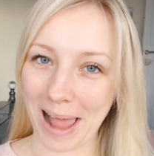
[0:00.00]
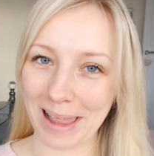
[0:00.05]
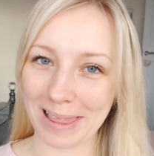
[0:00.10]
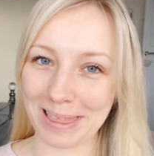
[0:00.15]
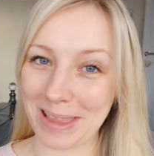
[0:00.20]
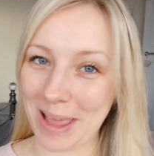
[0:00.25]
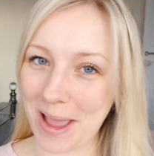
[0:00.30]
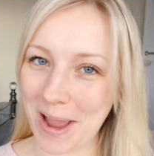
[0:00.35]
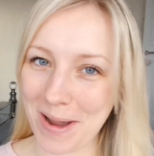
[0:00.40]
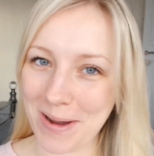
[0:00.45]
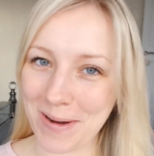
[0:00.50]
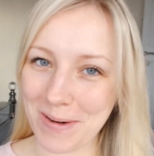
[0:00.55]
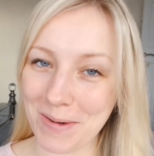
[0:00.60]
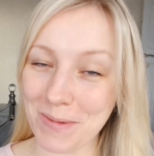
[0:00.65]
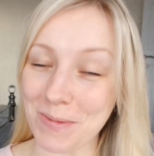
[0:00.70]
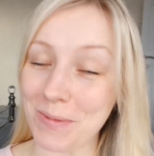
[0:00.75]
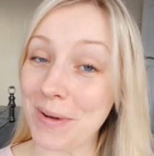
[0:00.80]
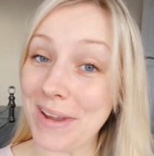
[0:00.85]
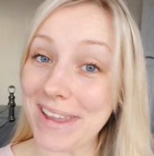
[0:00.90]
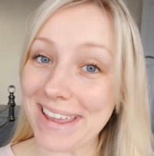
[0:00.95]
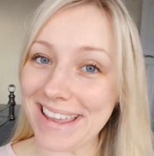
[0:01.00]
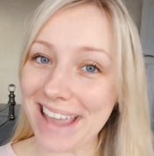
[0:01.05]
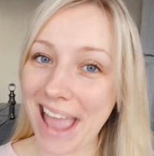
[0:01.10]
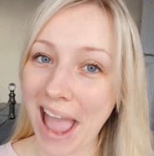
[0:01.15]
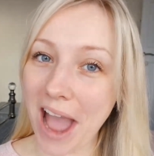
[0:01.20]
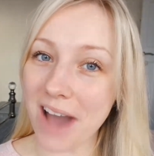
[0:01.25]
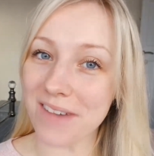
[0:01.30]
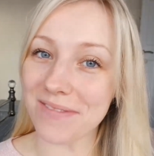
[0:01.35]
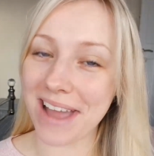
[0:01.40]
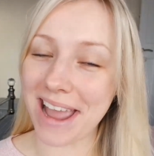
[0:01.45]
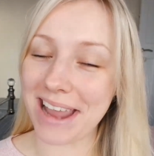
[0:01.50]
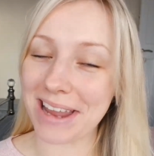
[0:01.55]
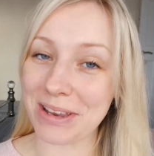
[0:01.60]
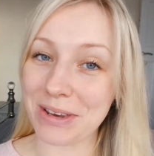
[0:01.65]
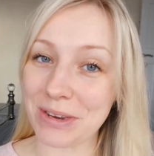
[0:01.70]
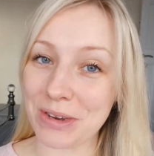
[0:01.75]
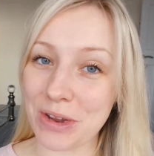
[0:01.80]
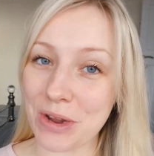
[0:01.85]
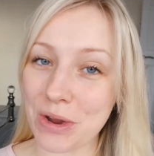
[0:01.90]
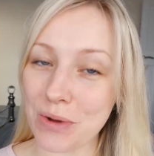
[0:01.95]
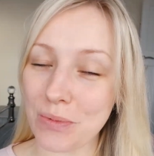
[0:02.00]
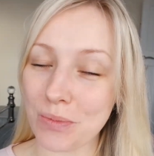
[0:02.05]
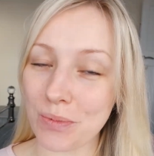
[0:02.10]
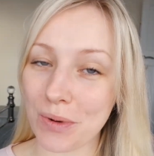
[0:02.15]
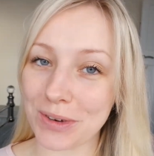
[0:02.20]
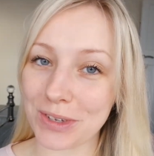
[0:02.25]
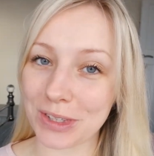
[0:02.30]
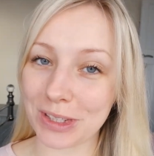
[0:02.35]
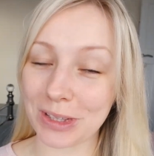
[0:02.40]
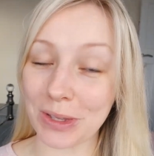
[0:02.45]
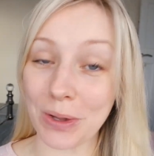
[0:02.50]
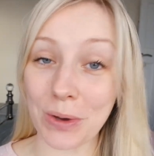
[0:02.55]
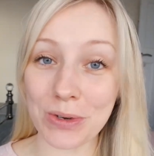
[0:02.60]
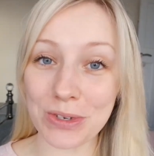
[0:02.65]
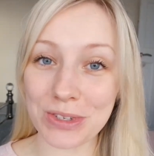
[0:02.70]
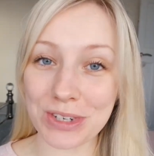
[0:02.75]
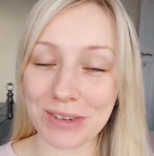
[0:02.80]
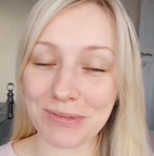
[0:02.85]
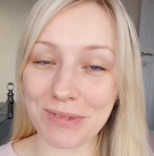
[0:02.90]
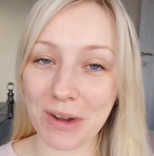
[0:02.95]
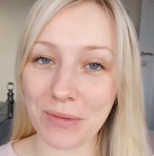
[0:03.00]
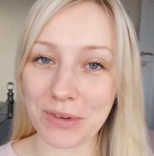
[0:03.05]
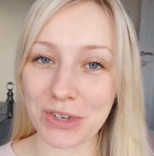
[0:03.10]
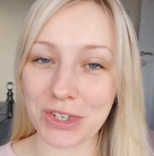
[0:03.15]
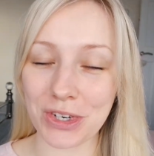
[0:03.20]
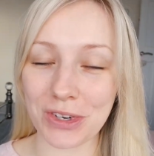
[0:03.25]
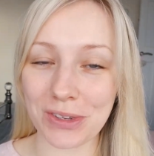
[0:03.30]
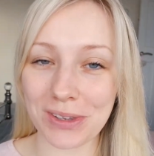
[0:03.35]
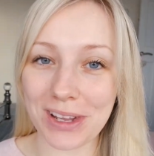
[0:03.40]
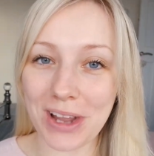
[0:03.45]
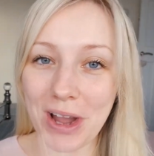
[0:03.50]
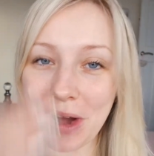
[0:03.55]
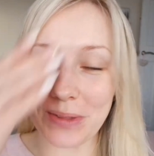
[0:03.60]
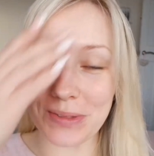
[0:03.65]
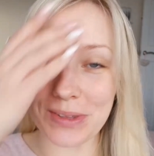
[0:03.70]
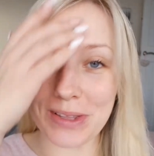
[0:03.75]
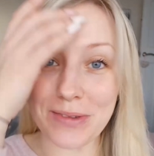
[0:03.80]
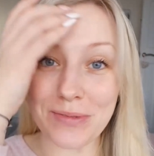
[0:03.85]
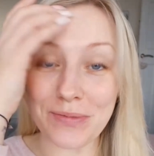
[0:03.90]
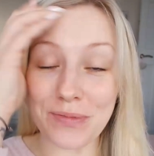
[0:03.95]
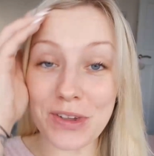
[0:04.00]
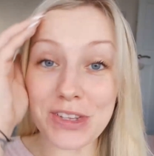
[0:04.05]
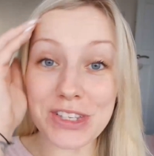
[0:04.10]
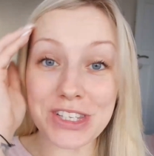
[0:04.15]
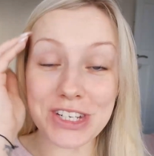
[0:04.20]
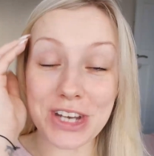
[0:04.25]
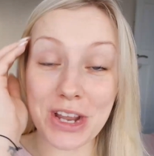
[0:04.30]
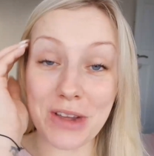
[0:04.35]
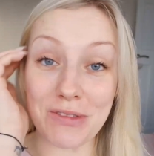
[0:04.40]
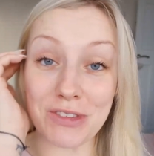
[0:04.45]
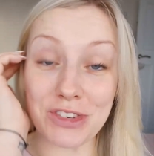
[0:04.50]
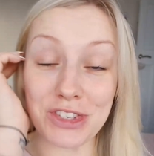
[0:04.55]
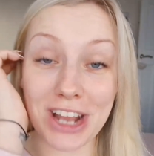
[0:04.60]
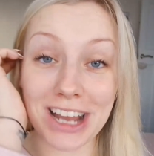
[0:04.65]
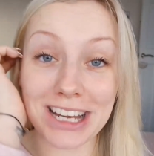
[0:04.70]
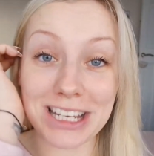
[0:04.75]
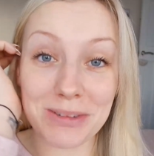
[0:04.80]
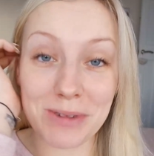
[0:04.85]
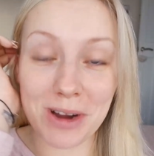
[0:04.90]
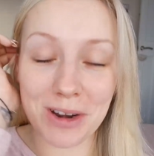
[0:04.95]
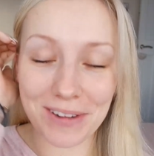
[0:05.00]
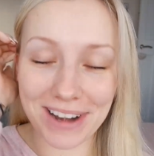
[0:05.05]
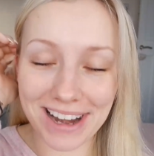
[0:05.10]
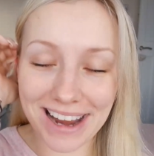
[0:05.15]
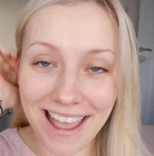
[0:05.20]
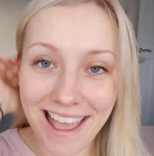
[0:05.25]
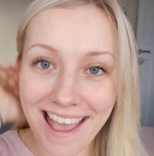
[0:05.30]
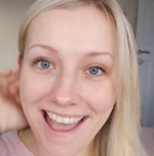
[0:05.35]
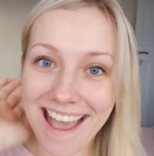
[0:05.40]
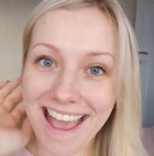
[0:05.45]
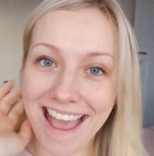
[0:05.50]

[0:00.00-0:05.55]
Hello, we have a new product launching very shortly on the 1st of January,